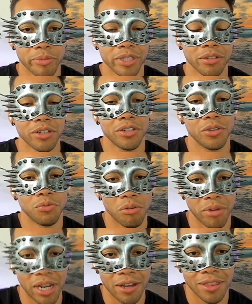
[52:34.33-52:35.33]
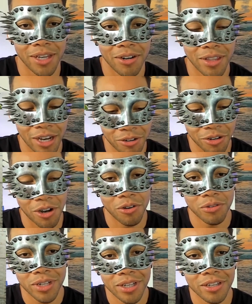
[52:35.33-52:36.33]
but especially the women out there that are
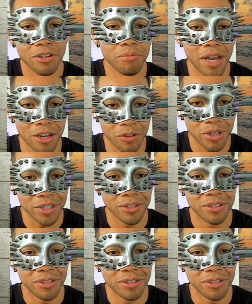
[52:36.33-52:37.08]
owning your boundaries,